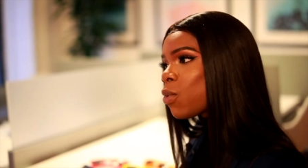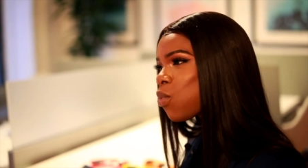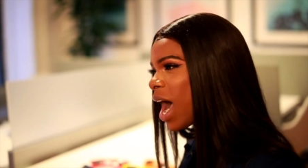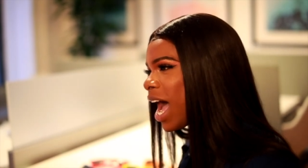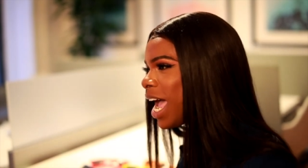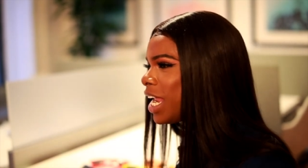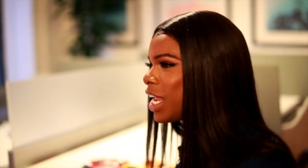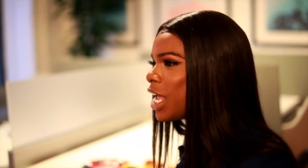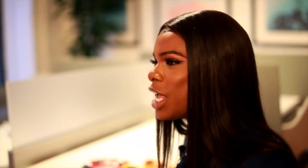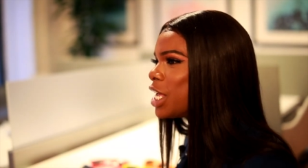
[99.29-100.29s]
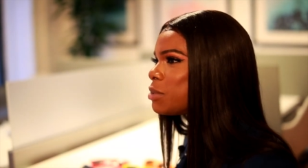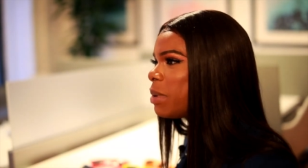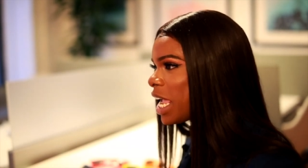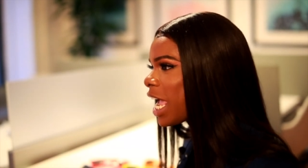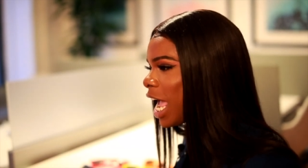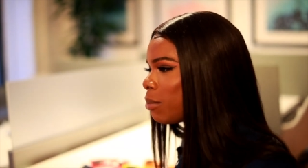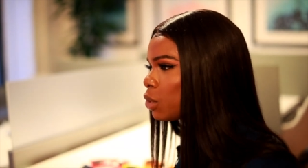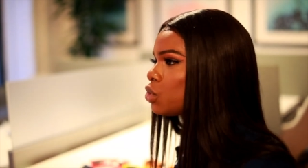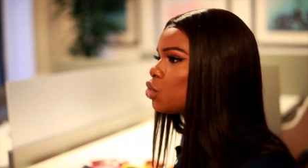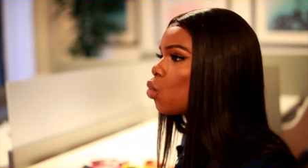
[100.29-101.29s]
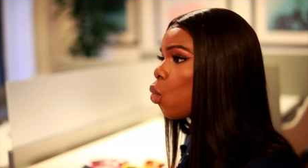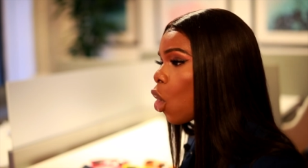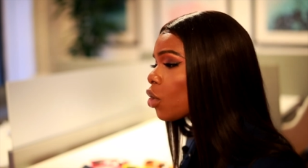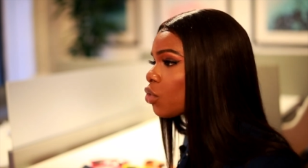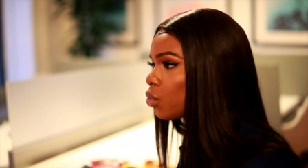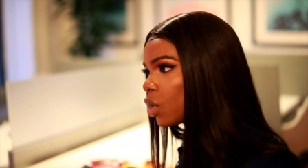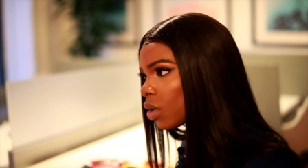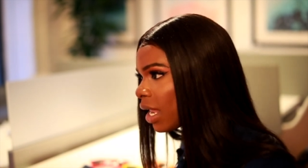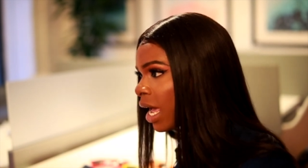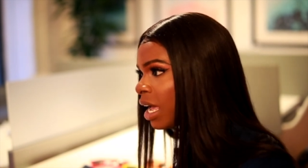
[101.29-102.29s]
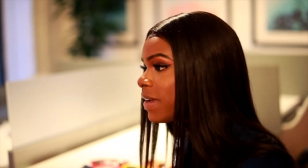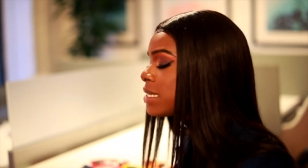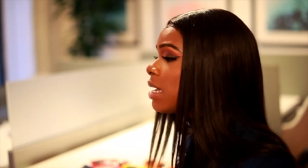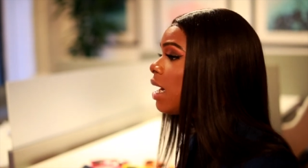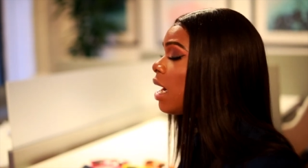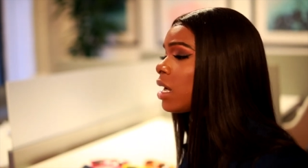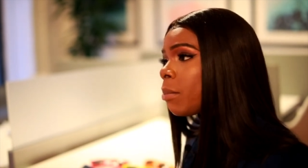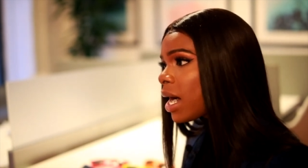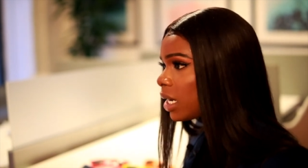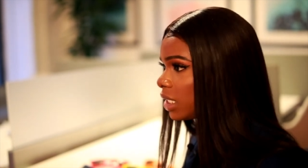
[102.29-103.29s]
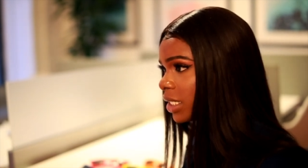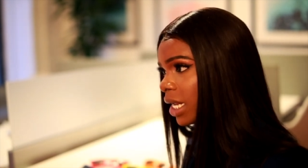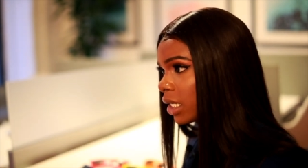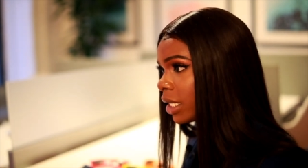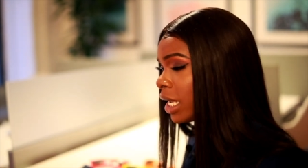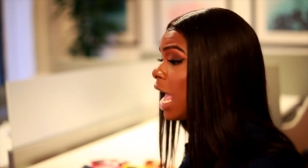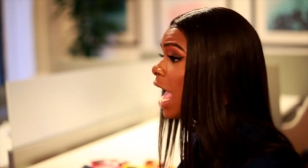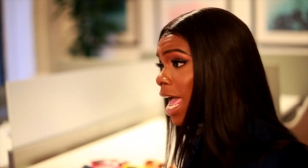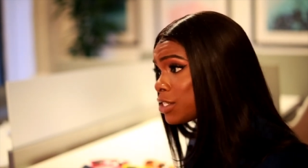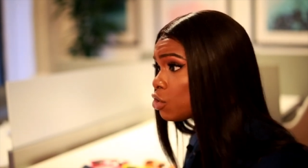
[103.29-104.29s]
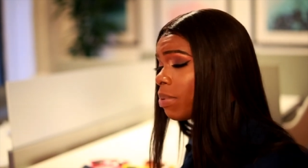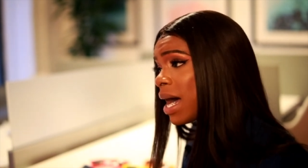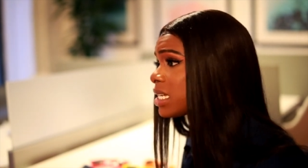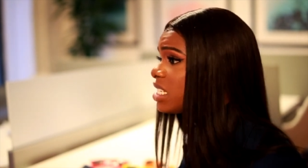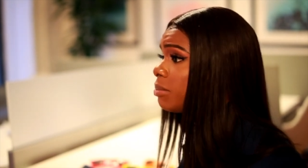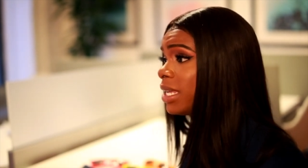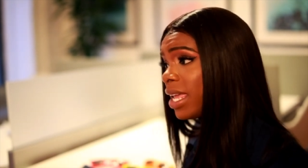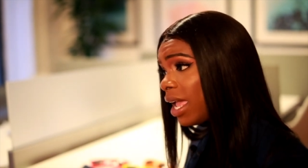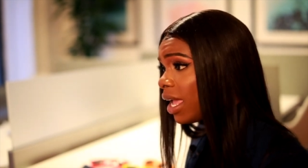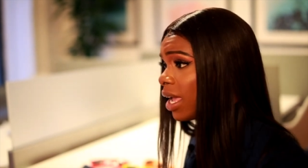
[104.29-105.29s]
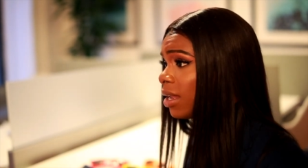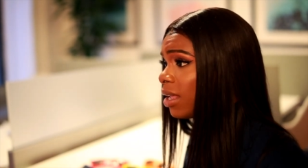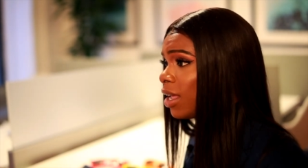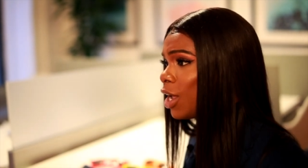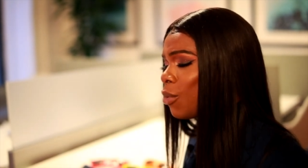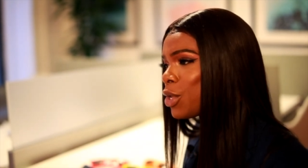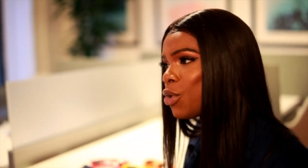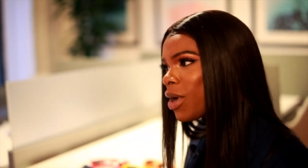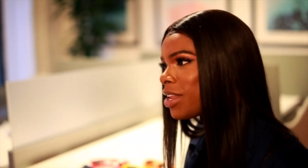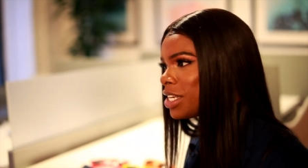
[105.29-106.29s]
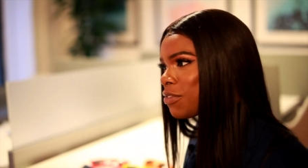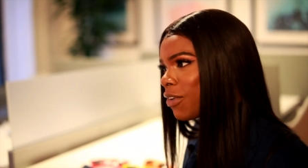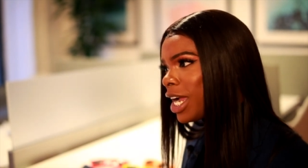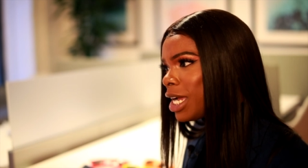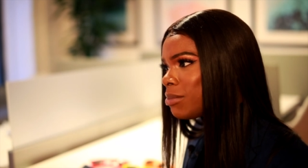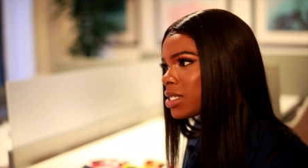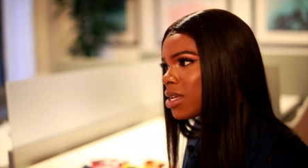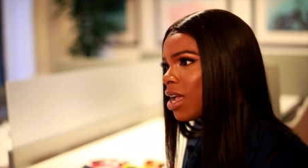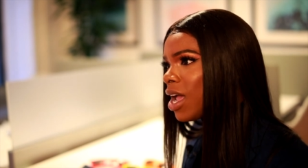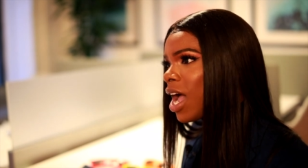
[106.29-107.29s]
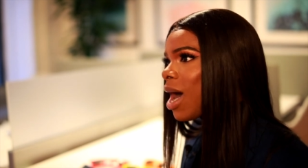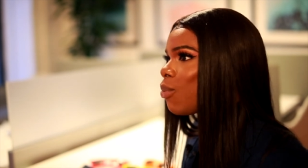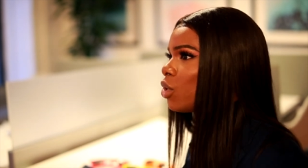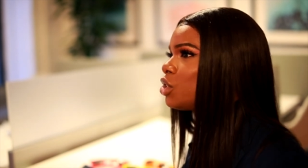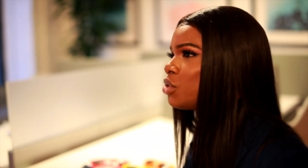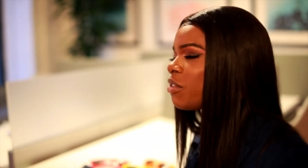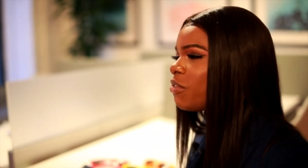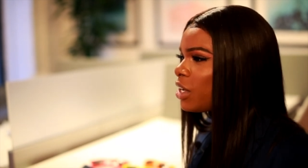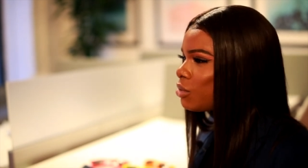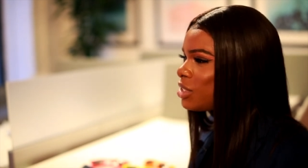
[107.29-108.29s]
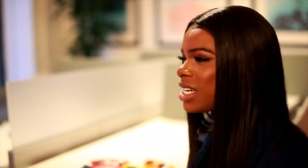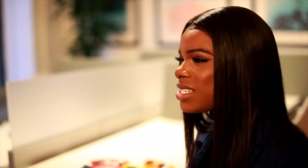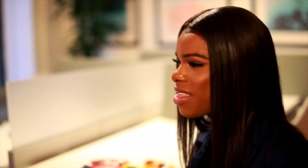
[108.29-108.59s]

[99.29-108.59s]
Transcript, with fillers: Pride is being able to walk through your life as unapologetically as you possibly can. And when you wear these frames, I want you to feel just